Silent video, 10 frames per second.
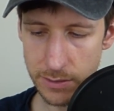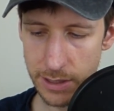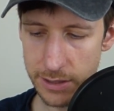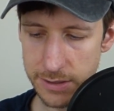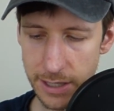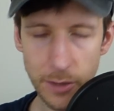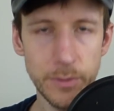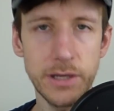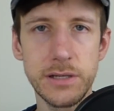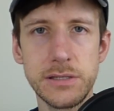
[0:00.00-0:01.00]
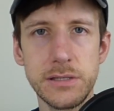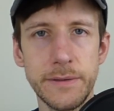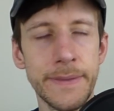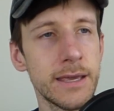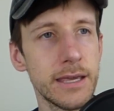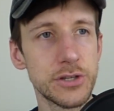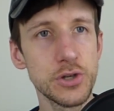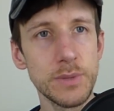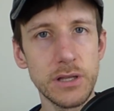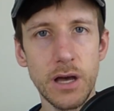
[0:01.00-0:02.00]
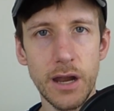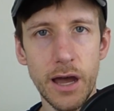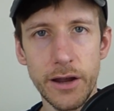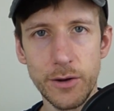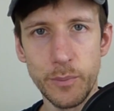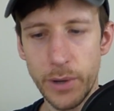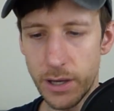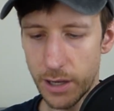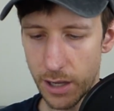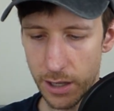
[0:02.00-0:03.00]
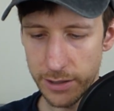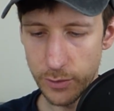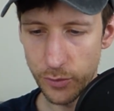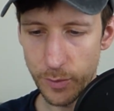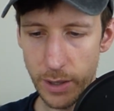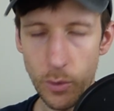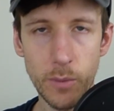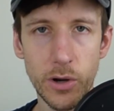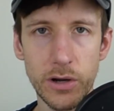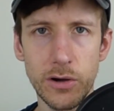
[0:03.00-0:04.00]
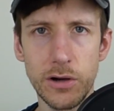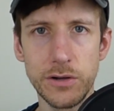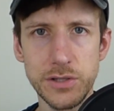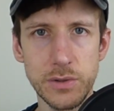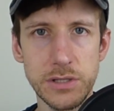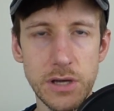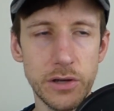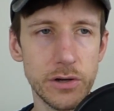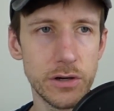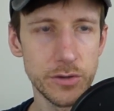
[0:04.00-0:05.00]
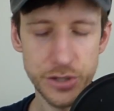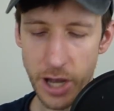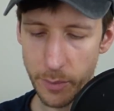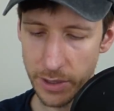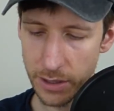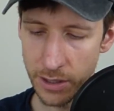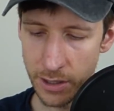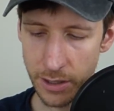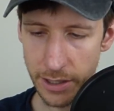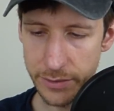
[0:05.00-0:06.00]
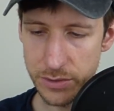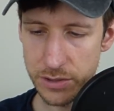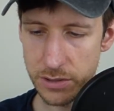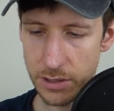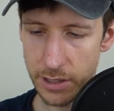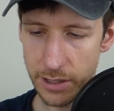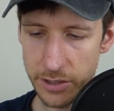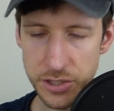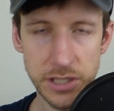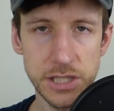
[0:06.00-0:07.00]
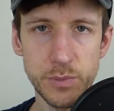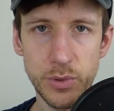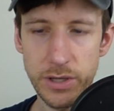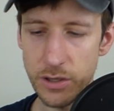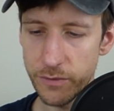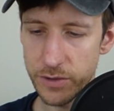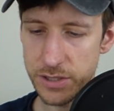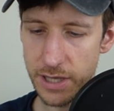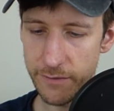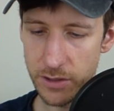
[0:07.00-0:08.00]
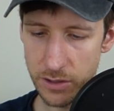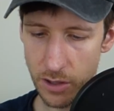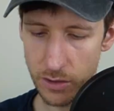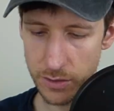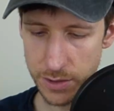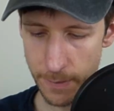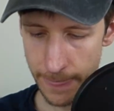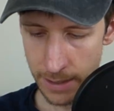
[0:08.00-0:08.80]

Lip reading: that doesn't count because it should be a lot higher, but I used my Walmart card, so it's under shopping. I got a Sheetz burrito for $7.